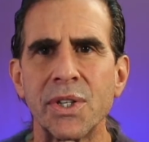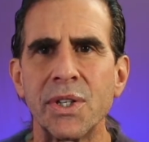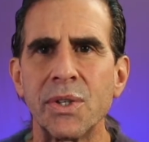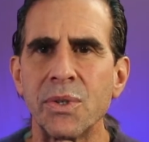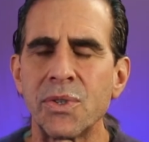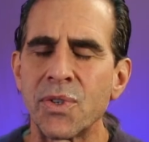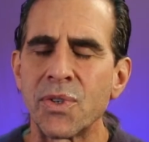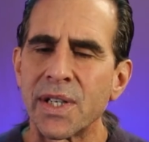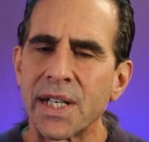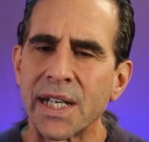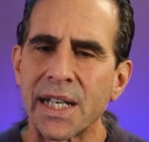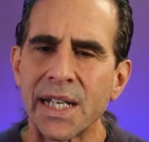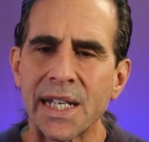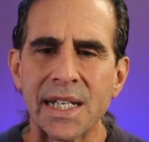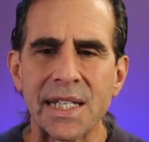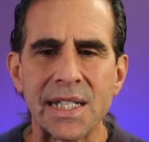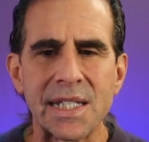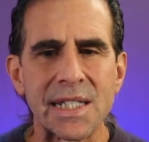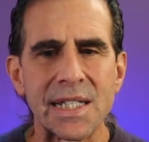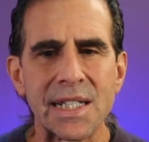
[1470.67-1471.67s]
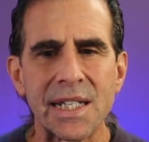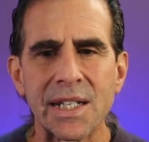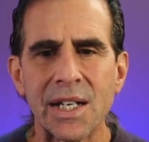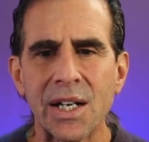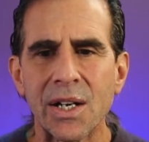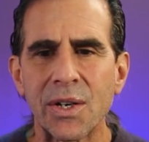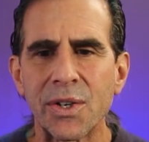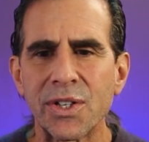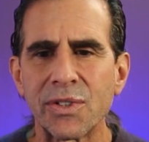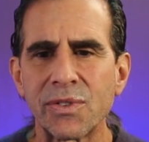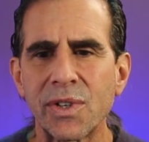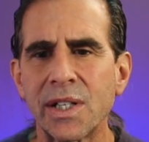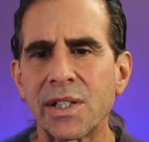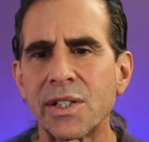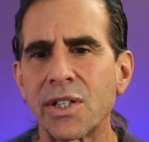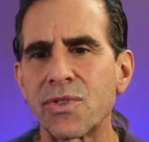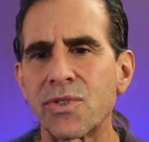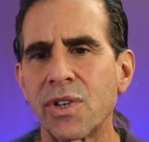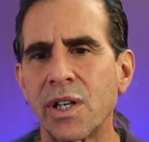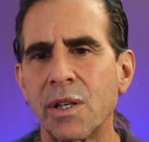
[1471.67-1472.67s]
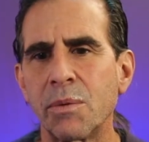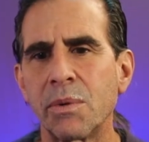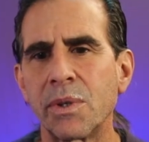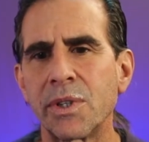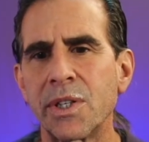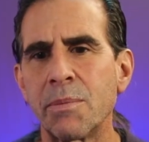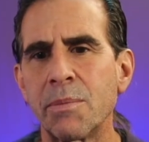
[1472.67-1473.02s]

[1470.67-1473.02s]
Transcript: the nutrients, you run into trouble.